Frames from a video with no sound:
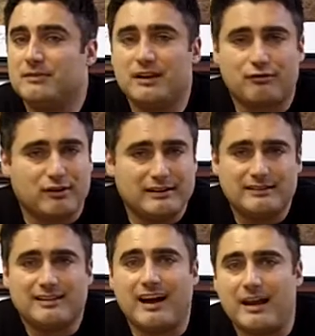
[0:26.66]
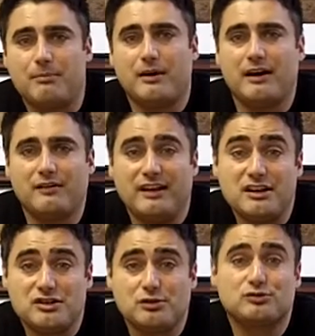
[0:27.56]
different type of
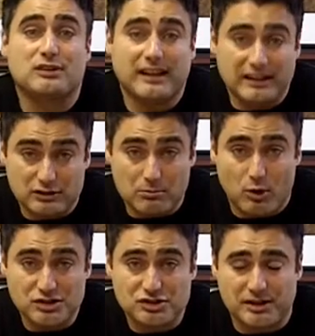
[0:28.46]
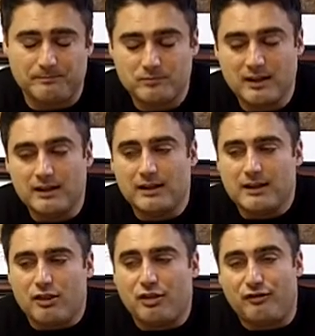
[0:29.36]
issues related to moisture.
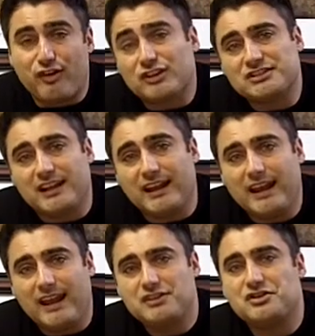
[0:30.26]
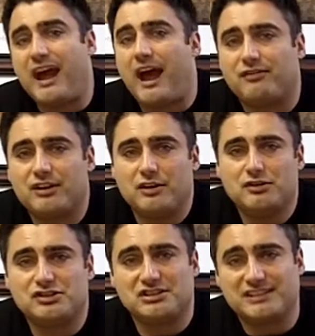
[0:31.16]
The first thing is you have to
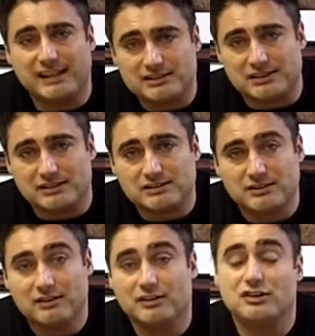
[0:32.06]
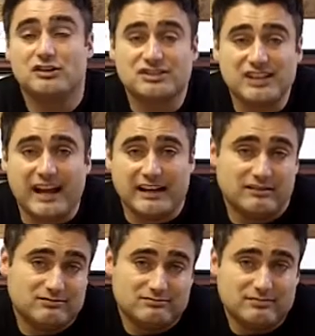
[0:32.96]
use your senses, your
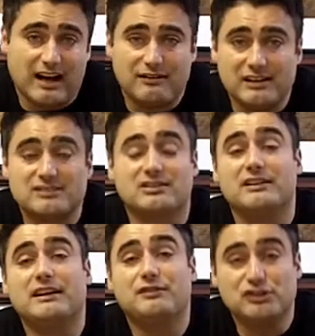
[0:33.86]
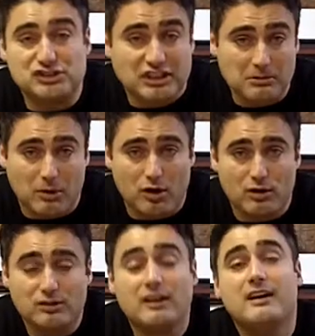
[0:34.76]
sight. Obviously, if you see
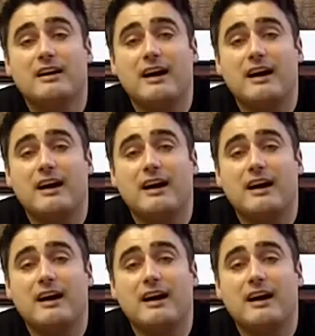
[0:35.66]
mold,